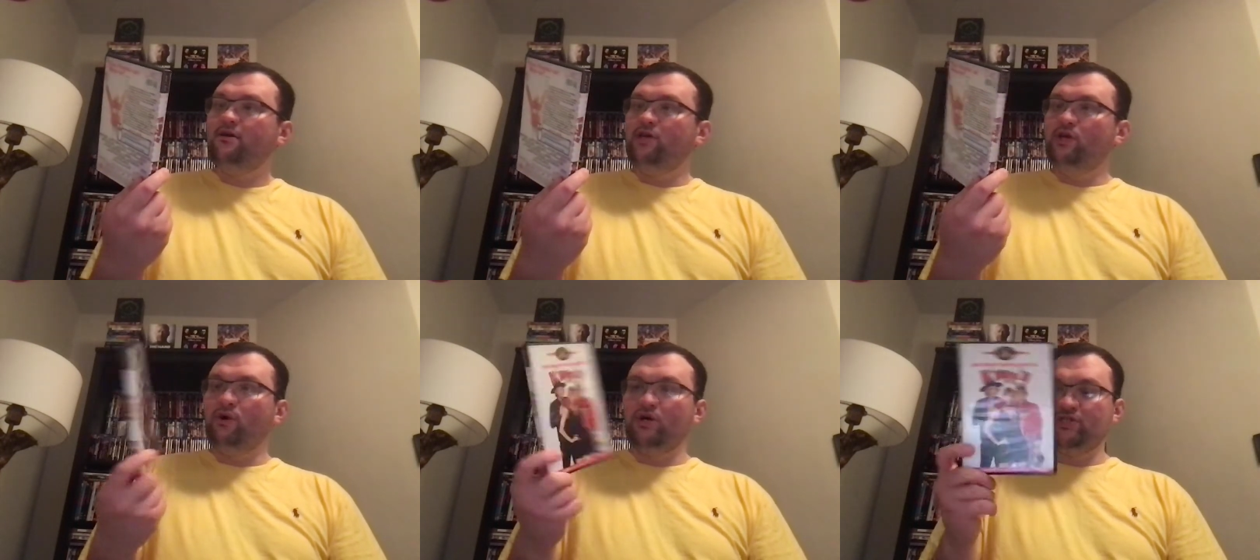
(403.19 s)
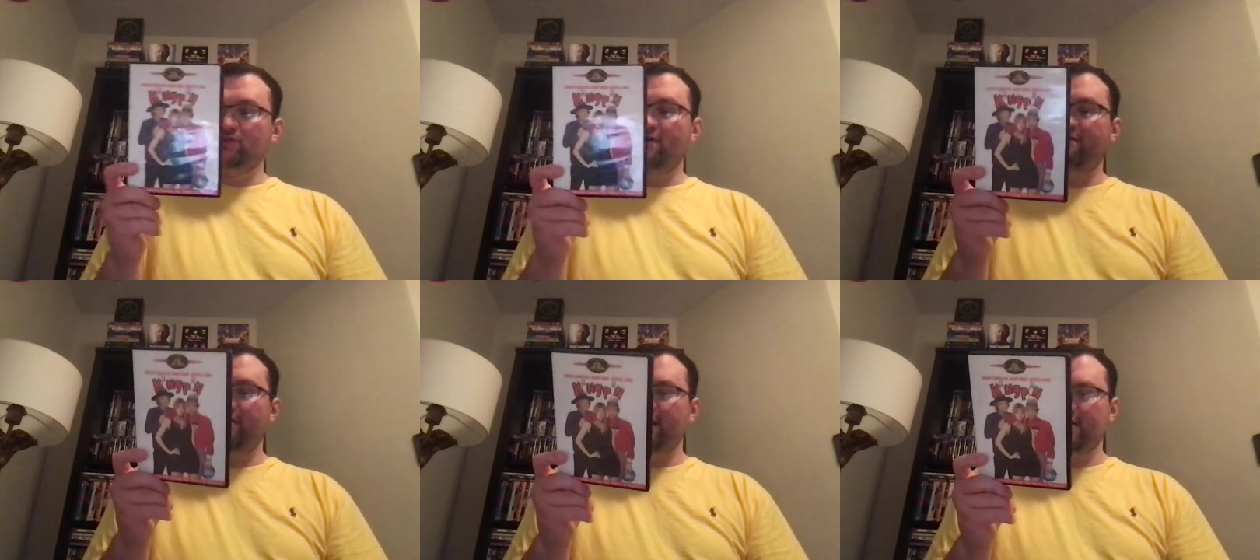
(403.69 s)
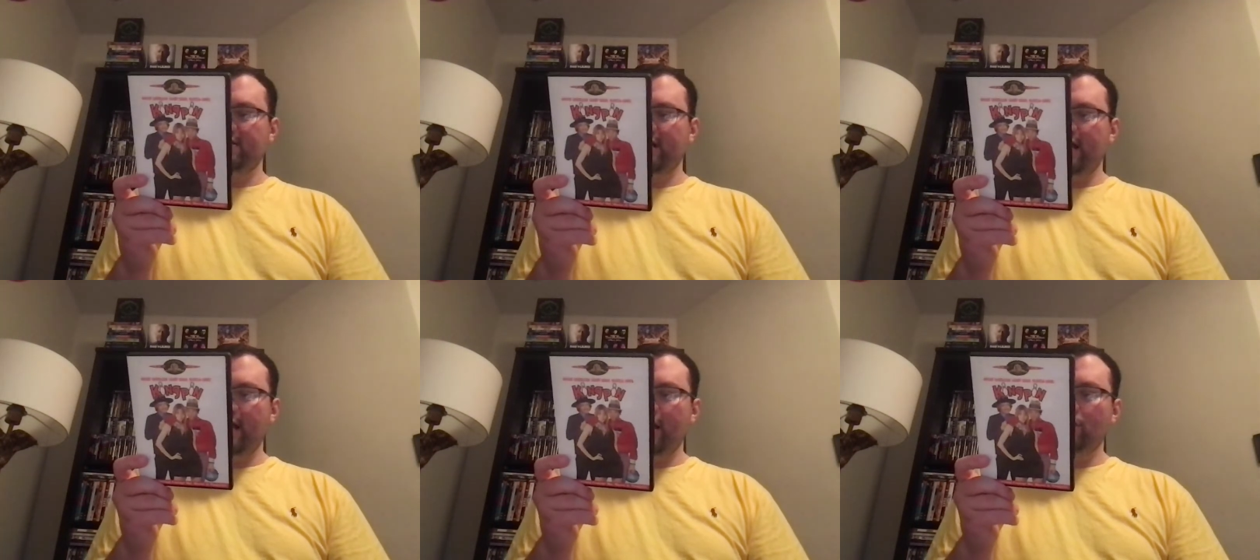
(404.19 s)
You also have Vanessa
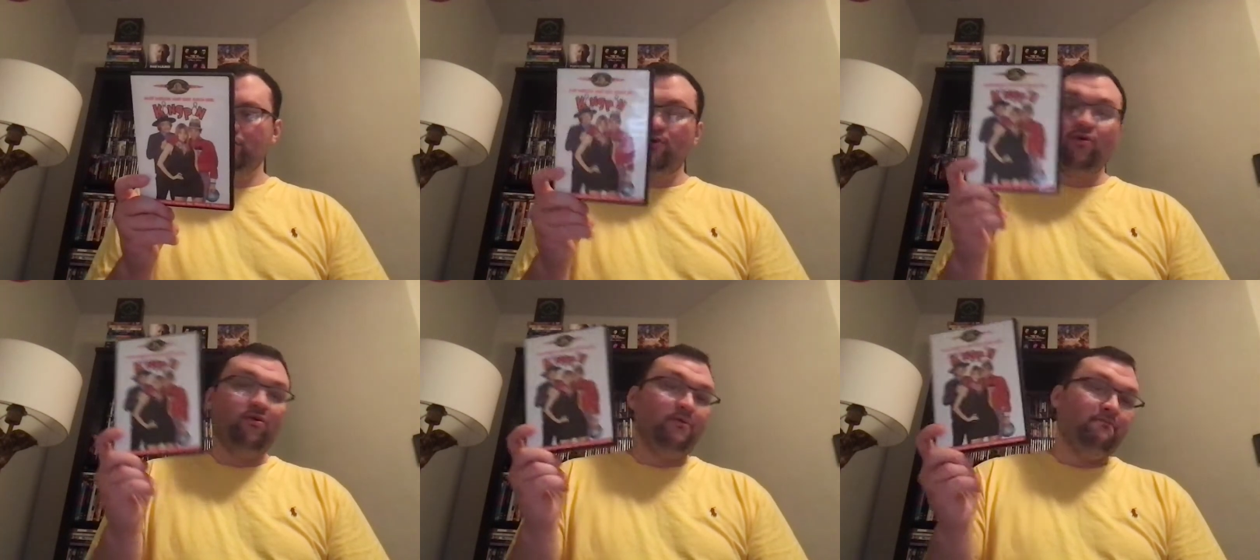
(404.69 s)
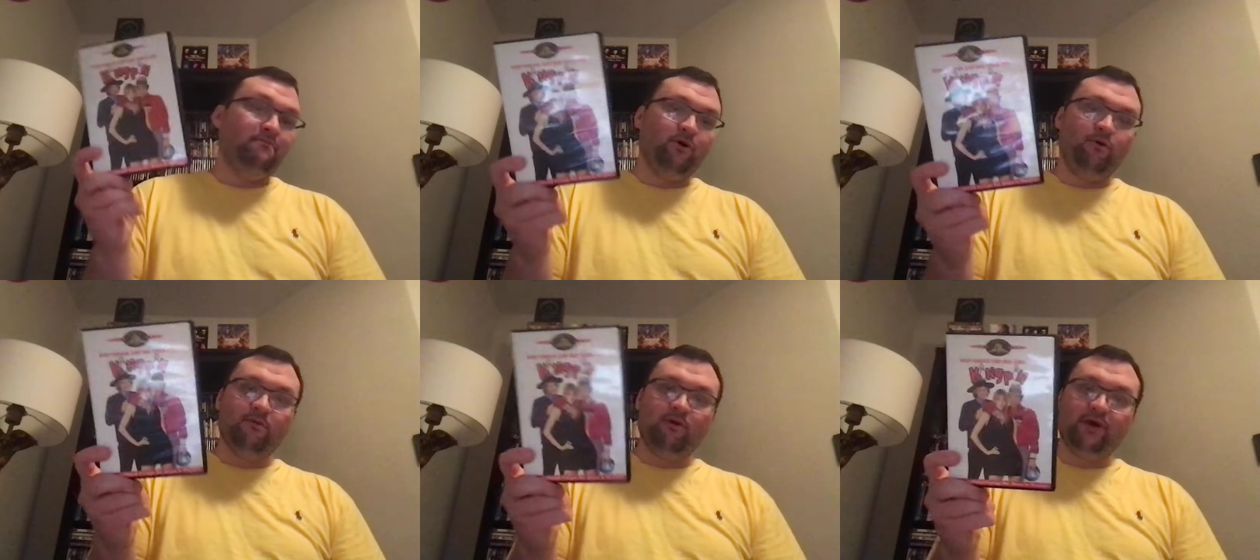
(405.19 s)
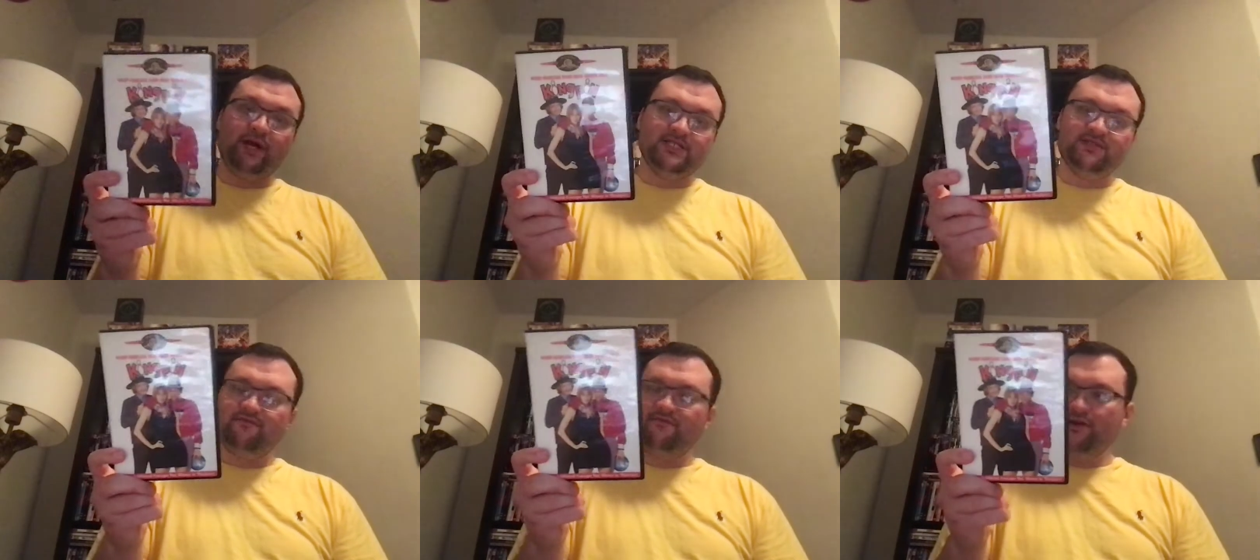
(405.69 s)
Angel, Bill Murray as
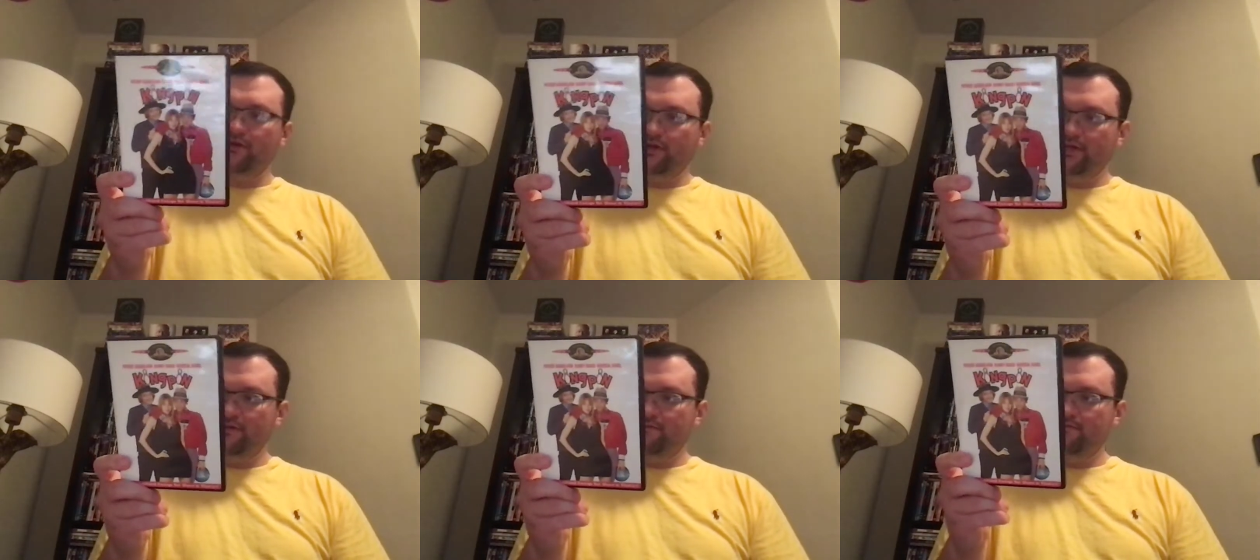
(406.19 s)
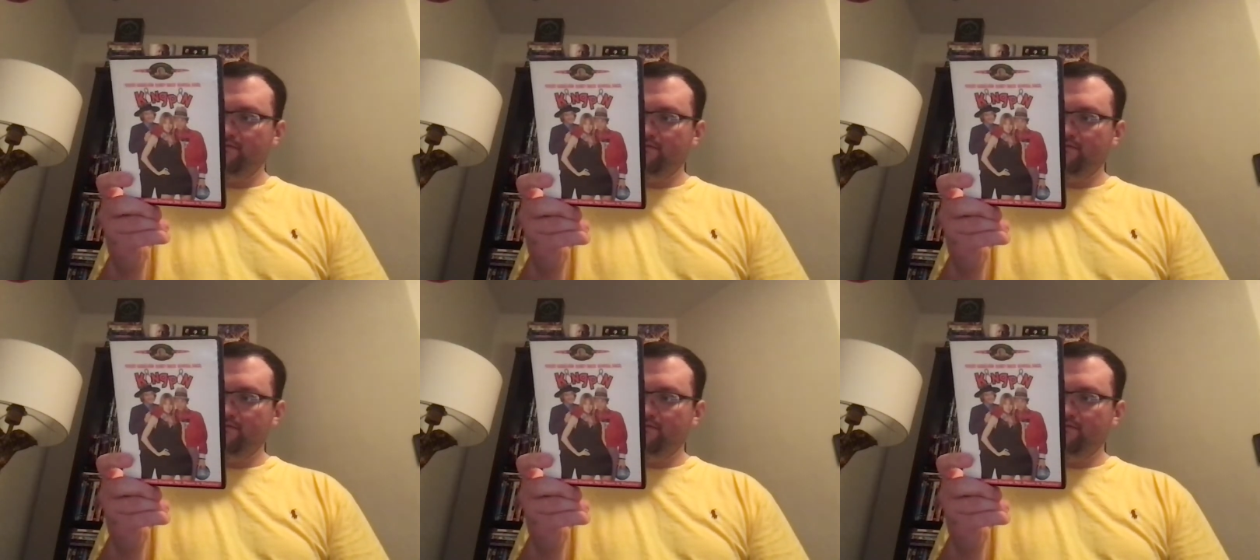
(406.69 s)
the villain.